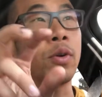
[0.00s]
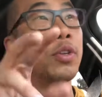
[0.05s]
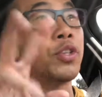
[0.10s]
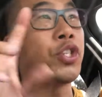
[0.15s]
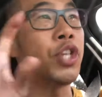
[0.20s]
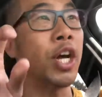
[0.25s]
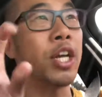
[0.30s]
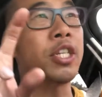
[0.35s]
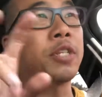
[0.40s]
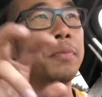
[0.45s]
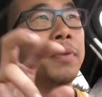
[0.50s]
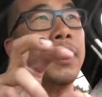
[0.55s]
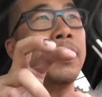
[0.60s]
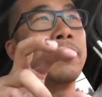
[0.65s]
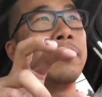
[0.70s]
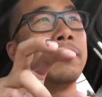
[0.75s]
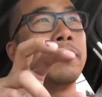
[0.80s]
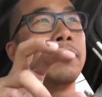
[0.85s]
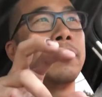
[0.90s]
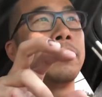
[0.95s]
or judgment
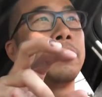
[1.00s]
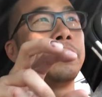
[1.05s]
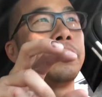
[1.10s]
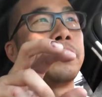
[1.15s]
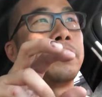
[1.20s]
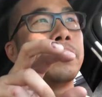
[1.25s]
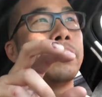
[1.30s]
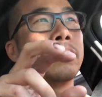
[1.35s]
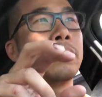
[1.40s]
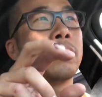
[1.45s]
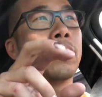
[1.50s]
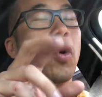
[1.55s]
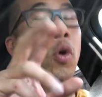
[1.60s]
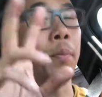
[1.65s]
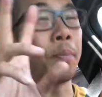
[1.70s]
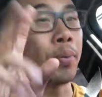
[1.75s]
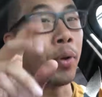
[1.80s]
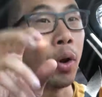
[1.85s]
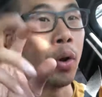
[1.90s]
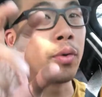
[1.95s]
or
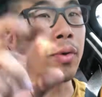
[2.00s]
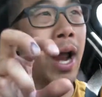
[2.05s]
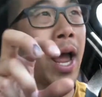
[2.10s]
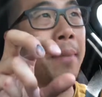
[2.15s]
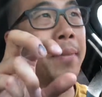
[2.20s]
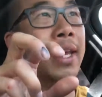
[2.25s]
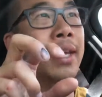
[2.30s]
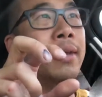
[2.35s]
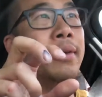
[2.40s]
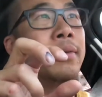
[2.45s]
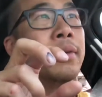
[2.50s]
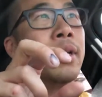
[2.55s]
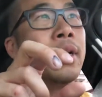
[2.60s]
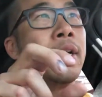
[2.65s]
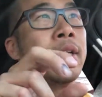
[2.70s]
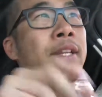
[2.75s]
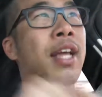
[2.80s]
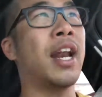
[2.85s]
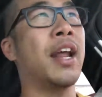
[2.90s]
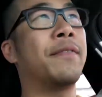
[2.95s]
programming
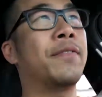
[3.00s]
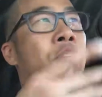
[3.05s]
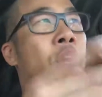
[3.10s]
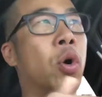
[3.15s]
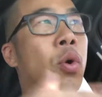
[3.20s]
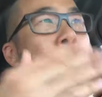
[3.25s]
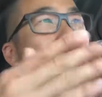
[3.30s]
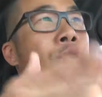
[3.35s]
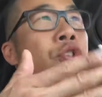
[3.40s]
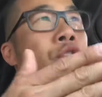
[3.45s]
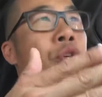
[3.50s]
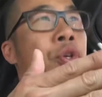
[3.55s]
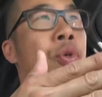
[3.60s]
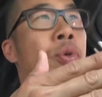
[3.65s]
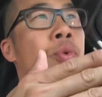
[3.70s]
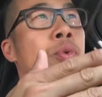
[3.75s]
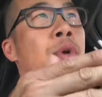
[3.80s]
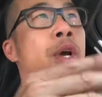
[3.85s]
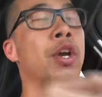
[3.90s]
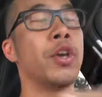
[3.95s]
that have told
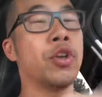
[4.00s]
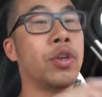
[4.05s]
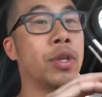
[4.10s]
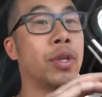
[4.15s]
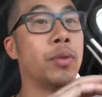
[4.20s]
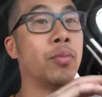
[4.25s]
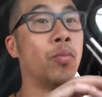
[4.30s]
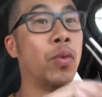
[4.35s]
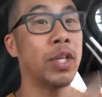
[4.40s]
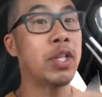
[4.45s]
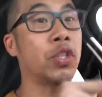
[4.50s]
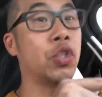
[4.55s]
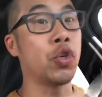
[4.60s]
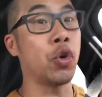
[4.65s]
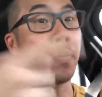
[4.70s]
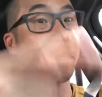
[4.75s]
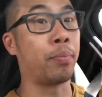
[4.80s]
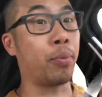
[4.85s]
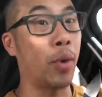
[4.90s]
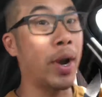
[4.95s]
you which is
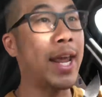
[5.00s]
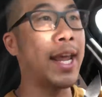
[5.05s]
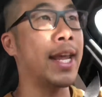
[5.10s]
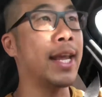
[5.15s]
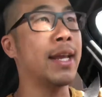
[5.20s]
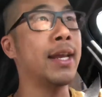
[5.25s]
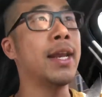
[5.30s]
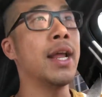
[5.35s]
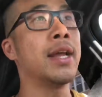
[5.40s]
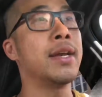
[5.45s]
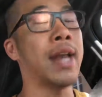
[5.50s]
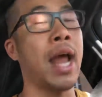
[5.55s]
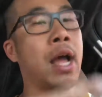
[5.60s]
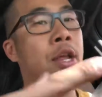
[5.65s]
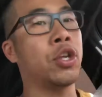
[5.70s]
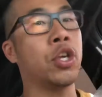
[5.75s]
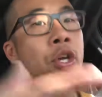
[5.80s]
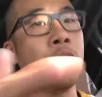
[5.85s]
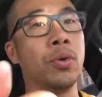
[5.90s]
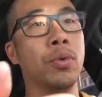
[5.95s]
your brain,
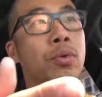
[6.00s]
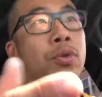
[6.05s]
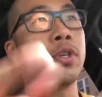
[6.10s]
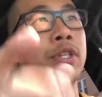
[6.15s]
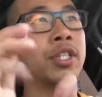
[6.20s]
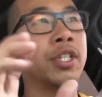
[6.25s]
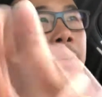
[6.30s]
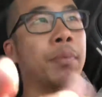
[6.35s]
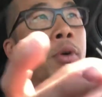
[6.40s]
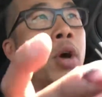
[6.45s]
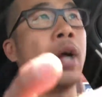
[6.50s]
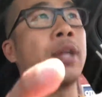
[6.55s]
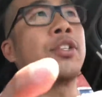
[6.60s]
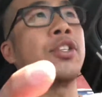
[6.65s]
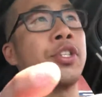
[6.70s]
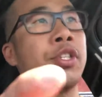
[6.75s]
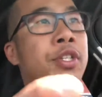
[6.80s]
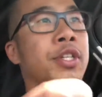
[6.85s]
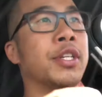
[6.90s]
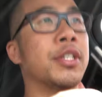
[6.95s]
not you, your
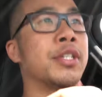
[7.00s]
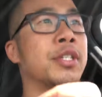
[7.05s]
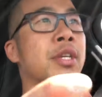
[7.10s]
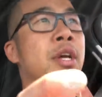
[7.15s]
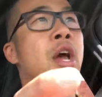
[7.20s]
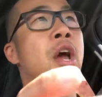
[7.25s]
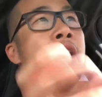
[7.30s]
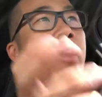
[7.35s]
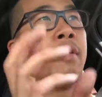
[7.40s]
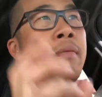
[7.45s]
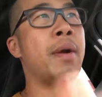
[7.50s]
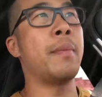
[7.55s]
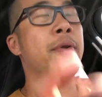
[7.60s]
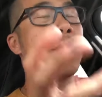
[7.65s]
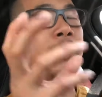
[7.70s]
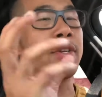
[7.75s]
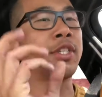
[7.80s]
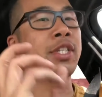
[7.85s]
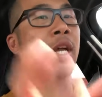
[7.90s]
subconsciousness. Remember, your